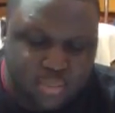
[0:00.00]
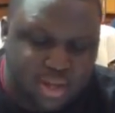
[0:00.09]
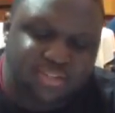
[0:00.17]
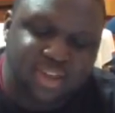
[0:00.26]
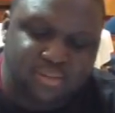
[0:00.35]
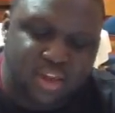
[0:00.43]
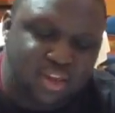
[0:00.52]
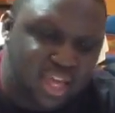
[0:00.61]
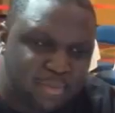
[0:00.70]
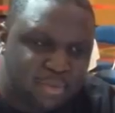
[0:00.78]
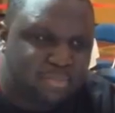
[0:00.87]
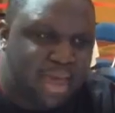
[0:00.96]
But at the same time, you
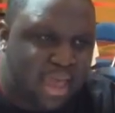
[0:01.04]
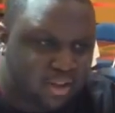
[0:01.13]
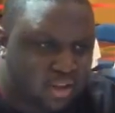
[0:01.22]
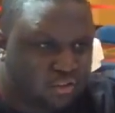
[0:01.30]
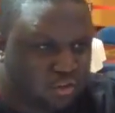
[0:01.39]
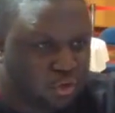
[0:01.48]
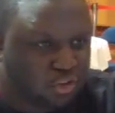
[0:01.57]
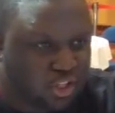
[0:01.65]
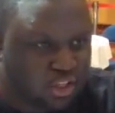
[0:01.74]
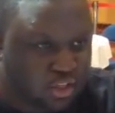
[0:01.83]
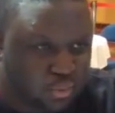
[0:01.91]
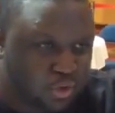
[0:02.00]
be mad, because
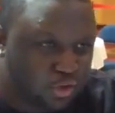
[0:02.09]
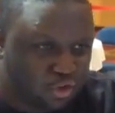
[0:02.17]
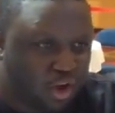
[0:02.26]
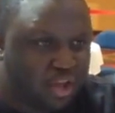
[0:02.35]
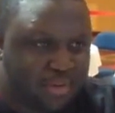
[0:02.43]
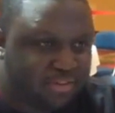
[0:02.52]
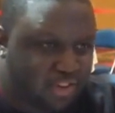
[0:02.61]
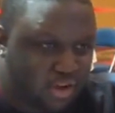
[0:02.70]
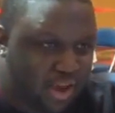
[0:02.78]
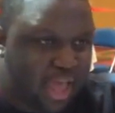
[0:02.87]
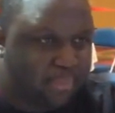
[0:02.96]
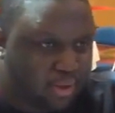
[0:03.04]
usually when you draw MST,
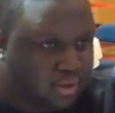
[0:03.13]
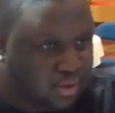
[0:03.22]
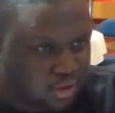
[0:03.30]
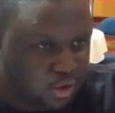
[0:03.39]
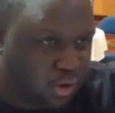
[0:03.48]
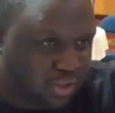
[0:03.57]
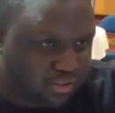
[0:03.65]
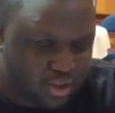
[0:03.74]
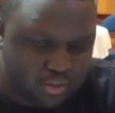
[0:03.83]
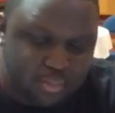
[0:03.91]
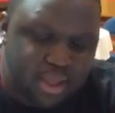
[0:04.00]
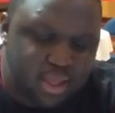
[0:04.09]
you're happy. Against
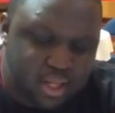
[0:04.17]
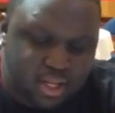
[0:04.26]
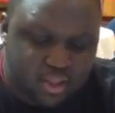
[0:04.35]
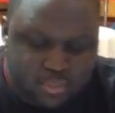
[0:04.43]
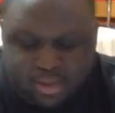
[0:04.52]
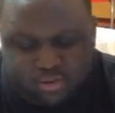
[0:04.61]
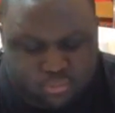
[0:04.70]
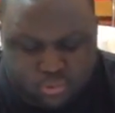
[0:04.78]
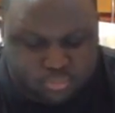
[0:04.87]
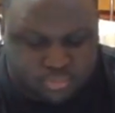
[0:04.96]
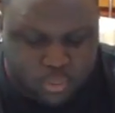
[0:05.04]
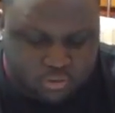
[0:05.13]
any other matchup. So
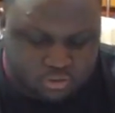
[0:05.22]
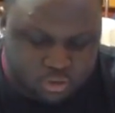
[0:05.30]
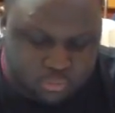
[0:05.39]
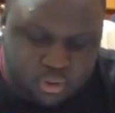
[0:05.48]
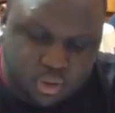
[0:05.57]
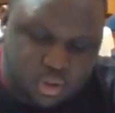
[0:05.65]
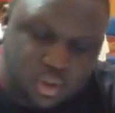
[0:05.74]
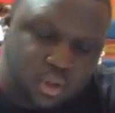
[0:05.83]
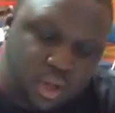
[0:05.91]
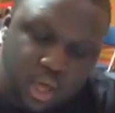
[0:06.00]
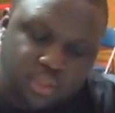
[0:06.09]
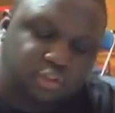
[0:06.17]
I wasn't tripping.
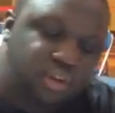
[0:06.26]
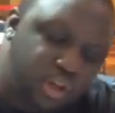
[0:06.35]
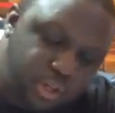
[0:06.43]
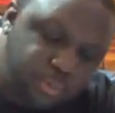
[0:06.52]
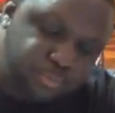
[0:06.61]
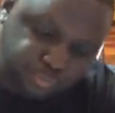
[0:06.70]
The Trinity,